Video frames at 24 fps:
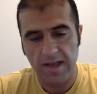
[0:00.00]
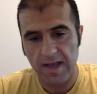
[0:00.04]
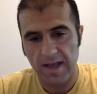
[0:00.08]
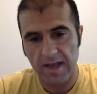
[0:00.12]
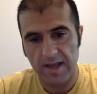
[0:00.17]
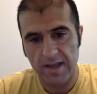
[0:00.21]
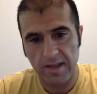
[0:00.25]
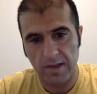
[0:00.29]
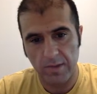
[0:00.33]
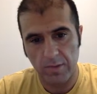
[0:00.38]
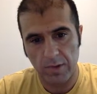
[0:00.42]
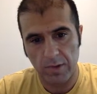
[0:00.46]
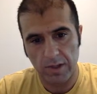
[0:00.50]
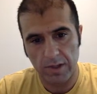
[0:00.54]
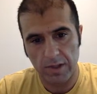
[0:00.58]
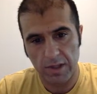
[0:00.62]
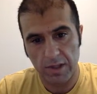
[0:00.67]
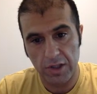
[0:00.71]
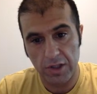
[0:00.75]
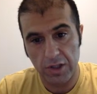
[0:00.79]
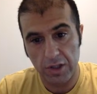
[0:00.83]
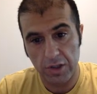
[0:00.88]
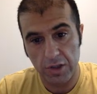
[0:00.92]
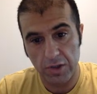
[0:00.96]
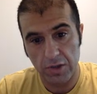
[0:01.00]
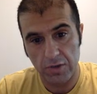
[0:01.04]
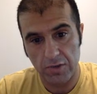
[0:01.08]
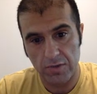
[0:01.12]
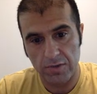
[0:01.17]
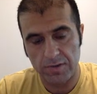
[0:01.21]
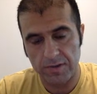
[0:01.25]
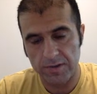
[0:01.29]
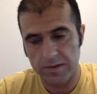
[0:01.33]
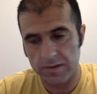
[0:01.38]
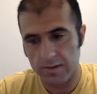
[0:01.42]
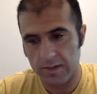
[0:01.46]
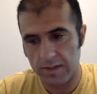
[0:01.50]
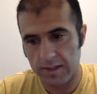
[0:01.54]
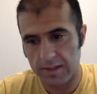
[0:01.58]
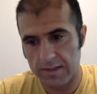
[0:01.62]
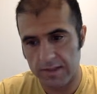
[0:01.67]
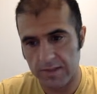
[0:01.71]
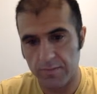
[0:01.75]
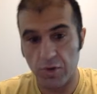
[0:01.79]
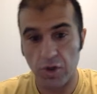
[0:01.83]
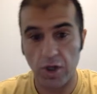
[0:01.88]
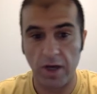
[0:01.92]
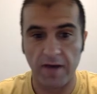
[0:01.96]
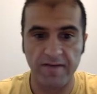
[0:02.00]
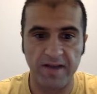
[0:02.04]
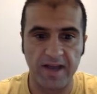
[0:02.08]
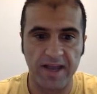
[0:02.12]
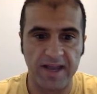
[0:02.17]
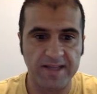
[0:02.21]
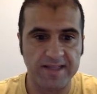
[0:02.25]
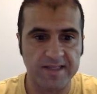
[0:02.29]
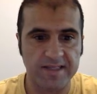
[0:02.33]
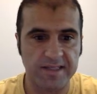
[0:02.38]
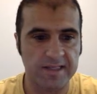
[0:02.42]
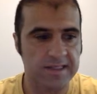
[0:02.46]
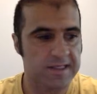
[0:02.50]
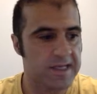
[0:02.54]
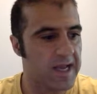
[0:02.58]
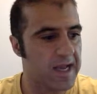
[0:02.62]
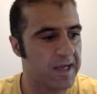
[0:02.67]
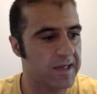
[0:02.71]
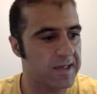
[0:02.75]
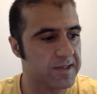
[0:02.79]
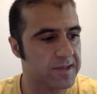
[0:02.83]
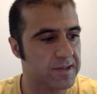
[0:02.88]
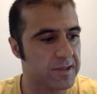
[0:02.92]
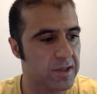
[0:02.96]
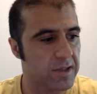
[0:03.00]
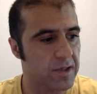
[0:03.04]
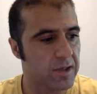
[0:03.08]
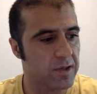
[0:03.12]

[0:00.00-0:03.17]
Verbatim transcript: and then we're going to use uh, some Java 8 syntax.